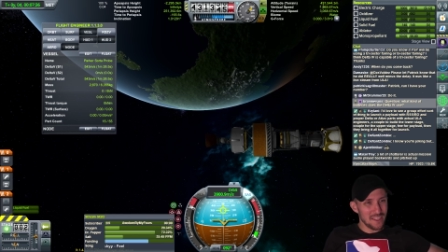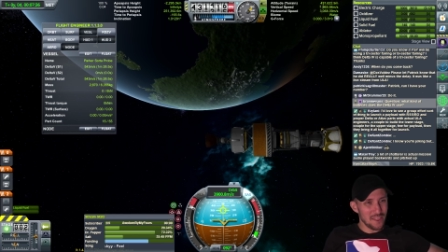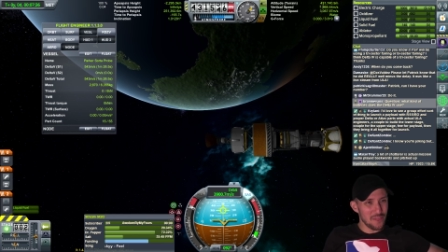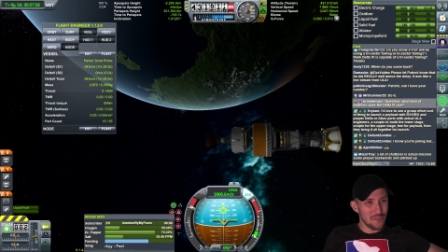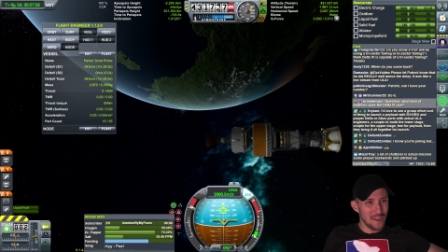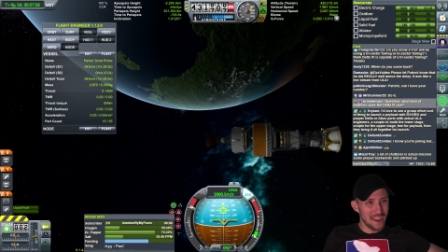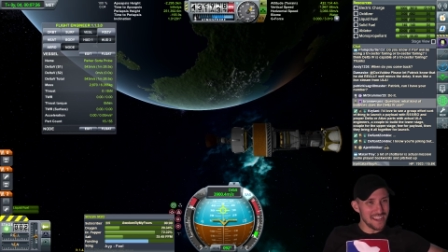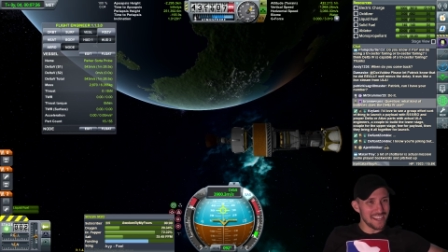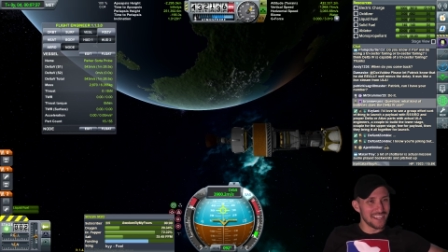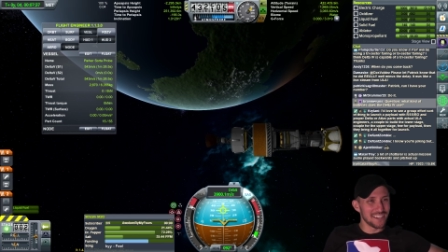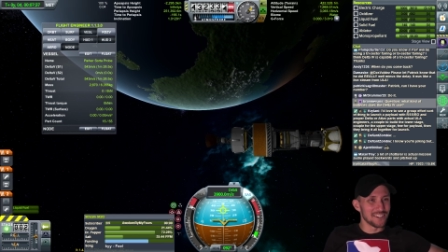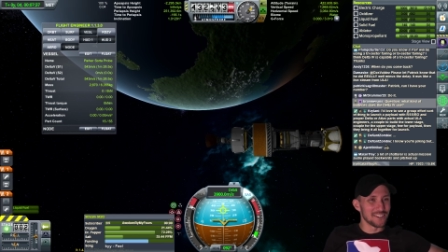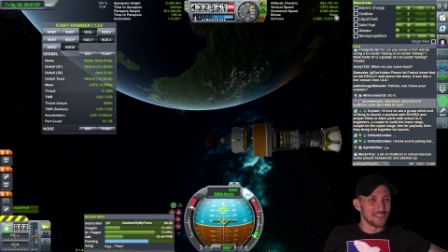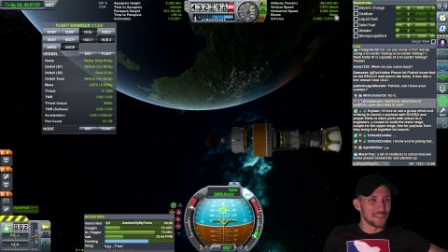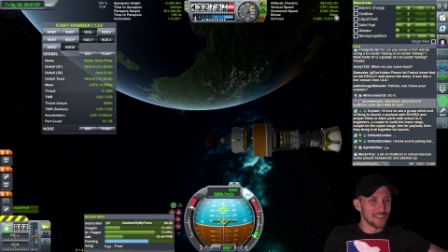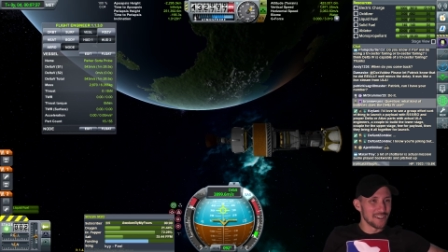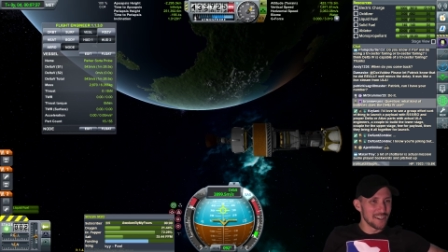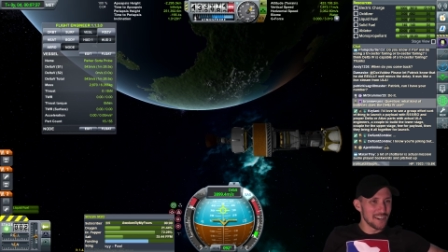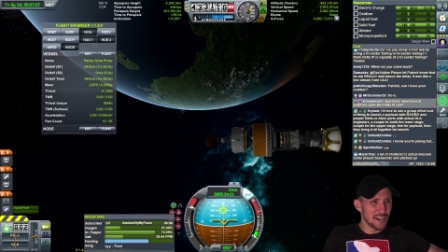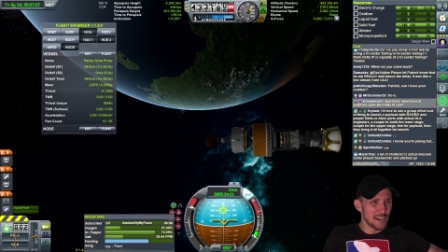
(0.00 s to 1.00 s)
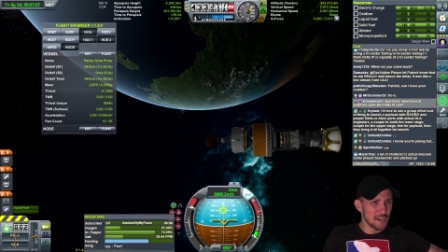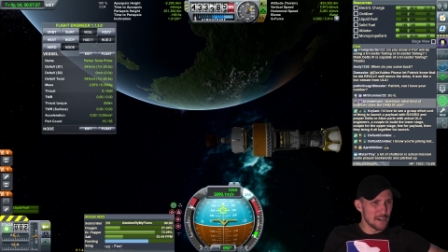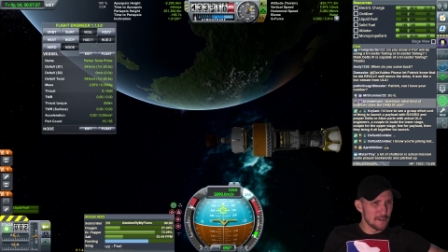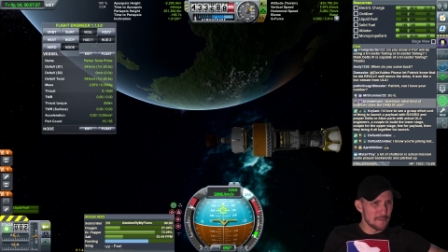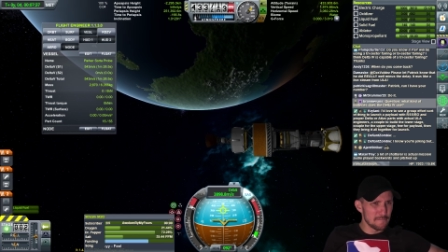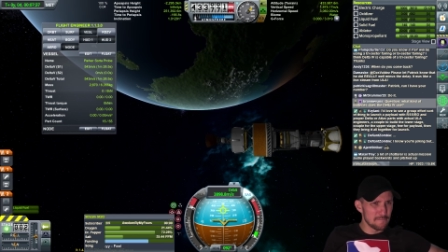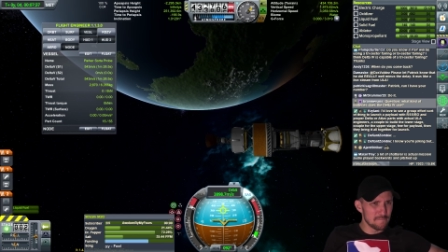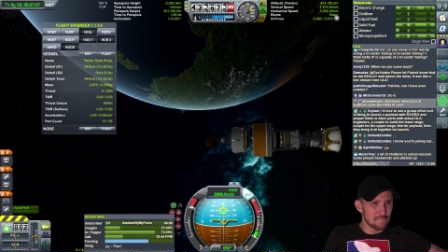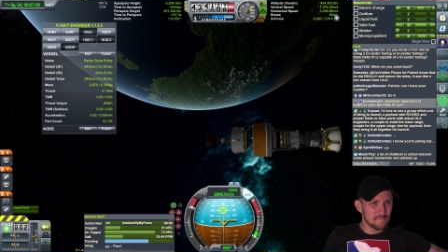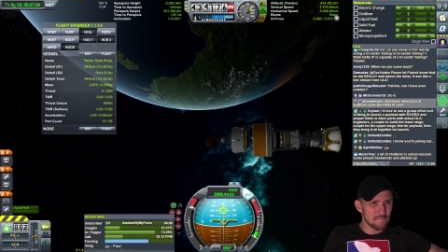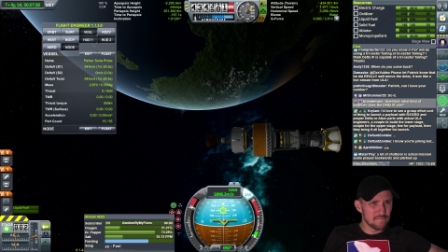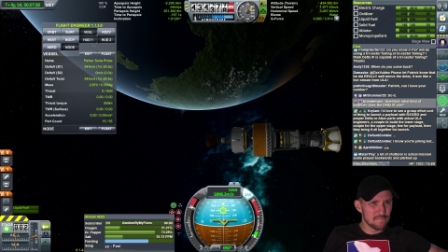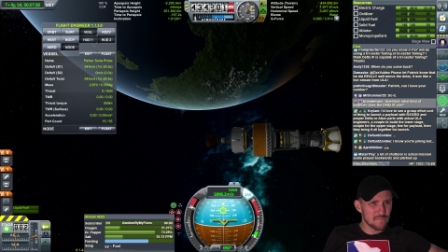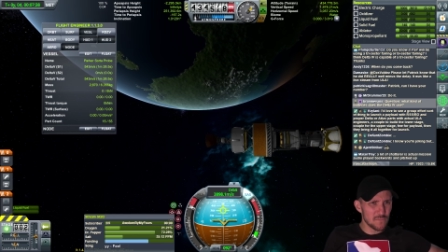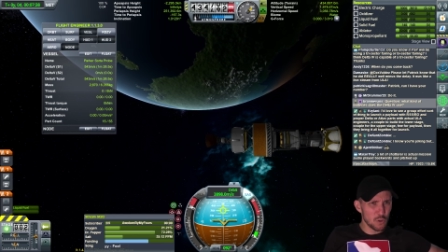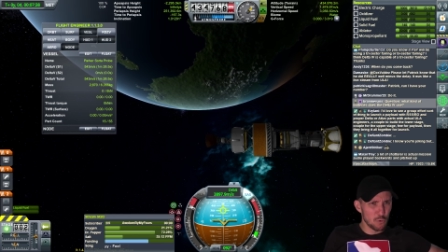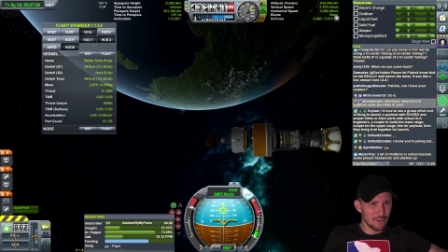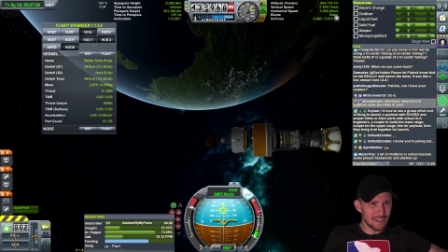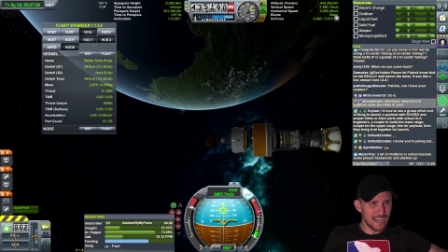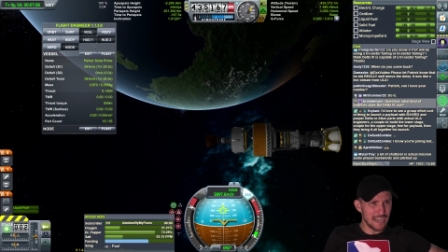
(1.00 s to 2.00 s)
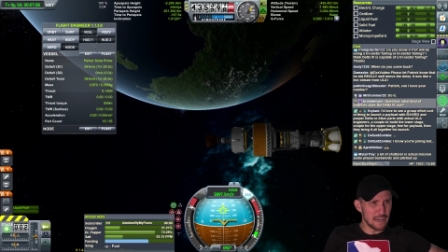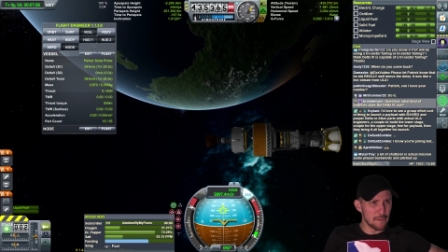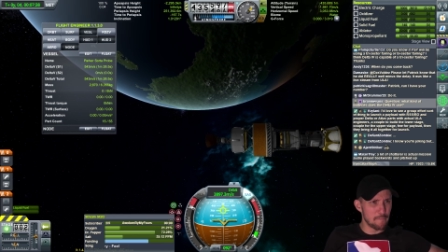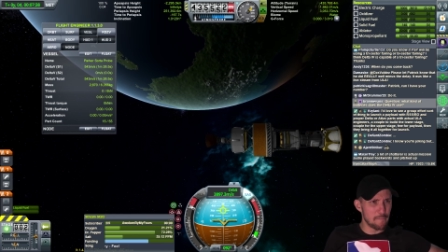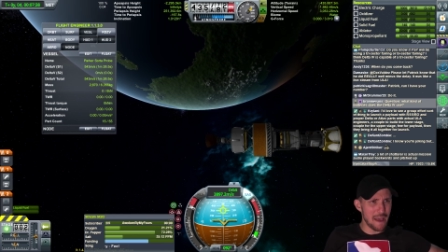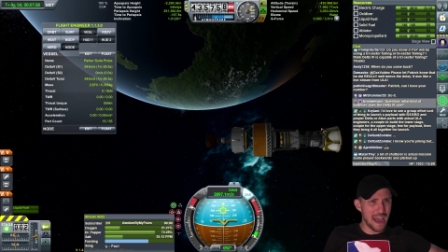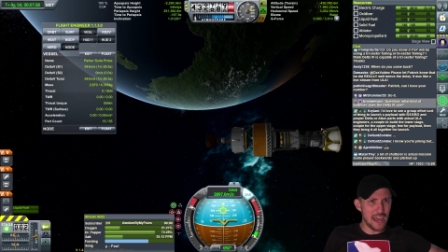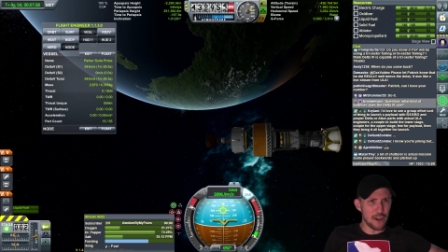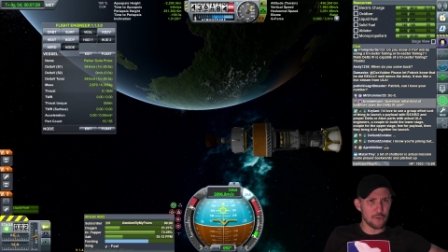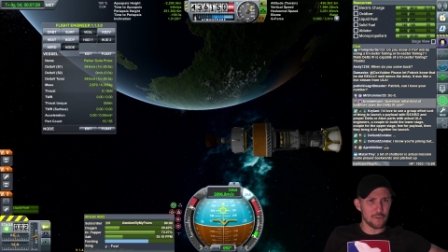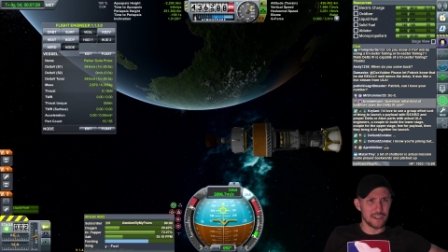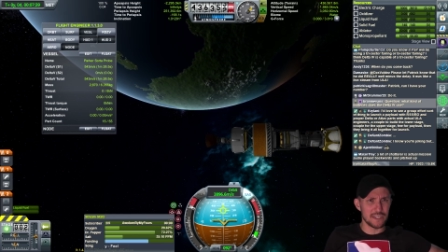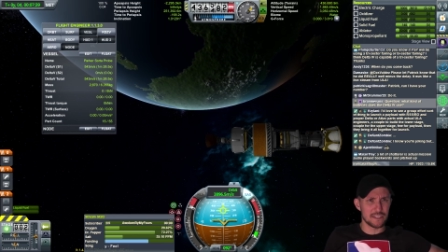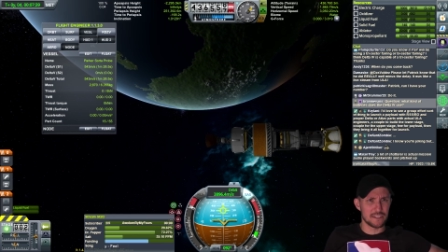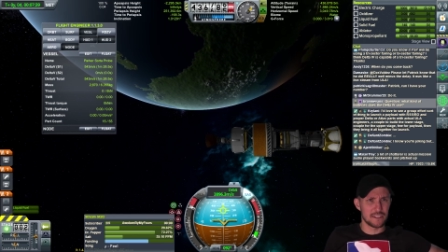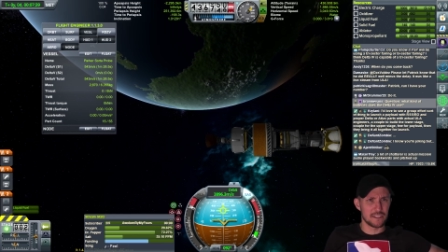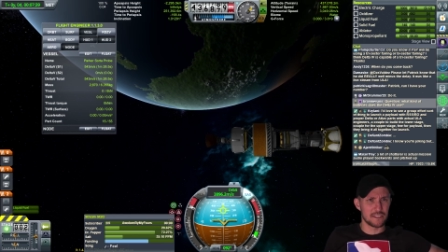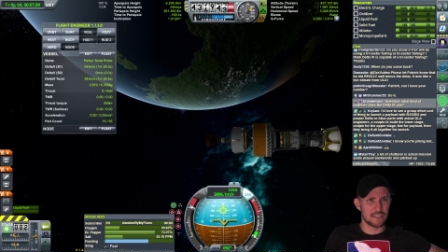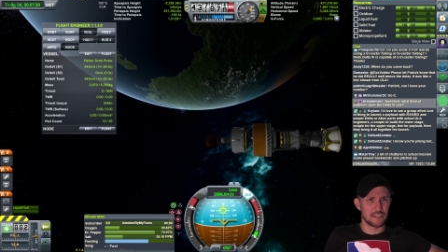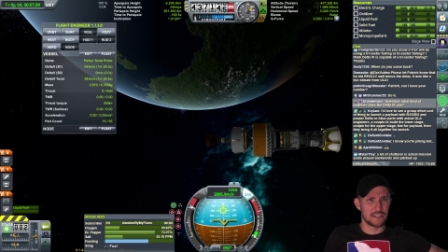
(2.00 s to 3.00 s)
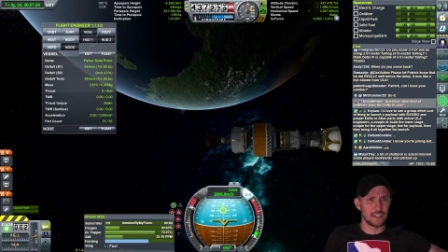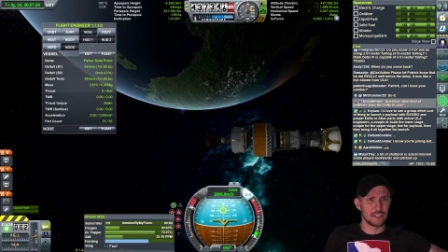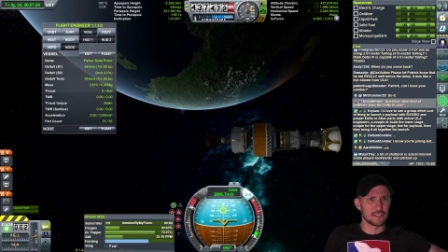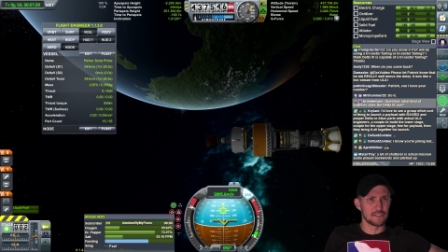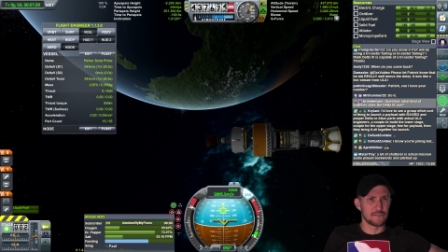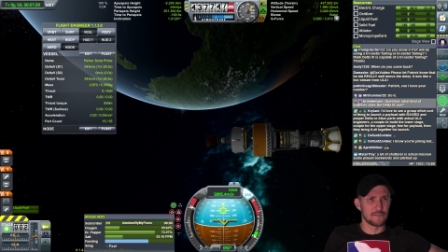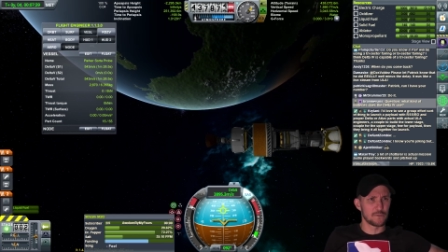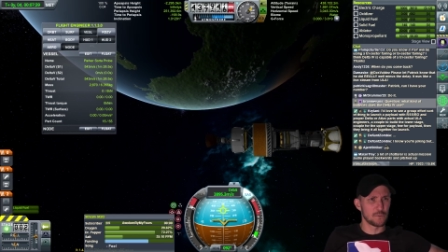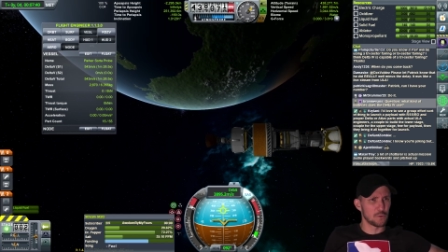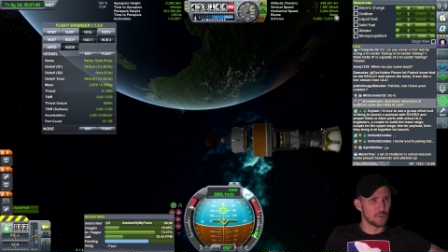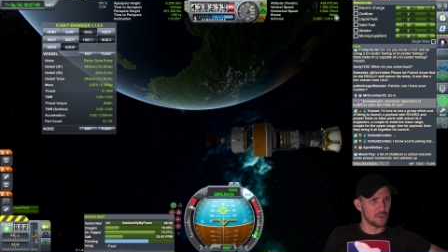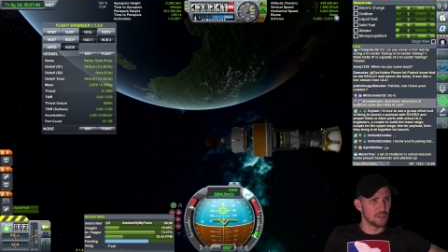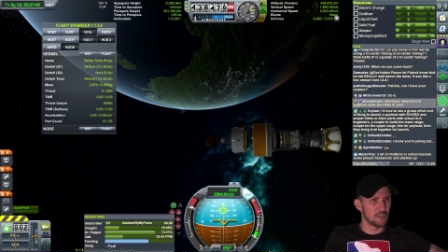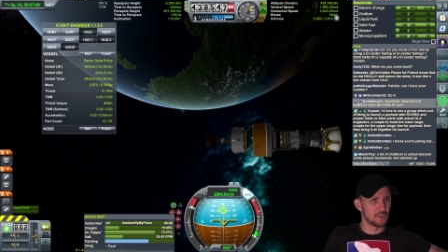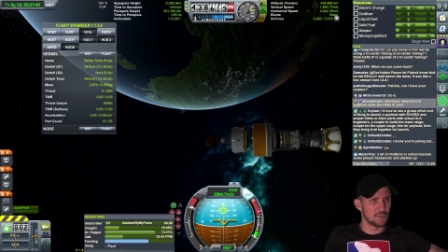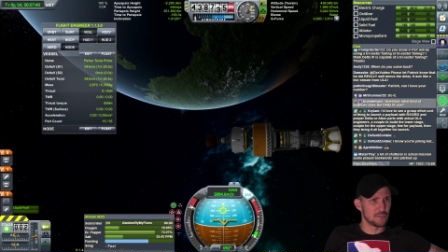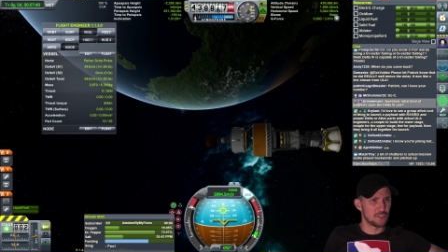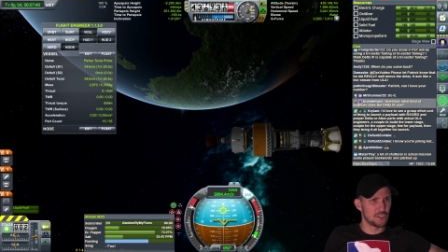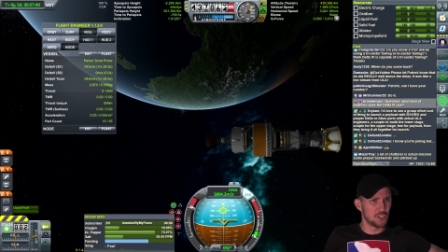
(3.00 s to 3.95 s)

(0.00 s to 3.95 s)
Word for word: Thank you. What kind of batteries does the Delta IV use?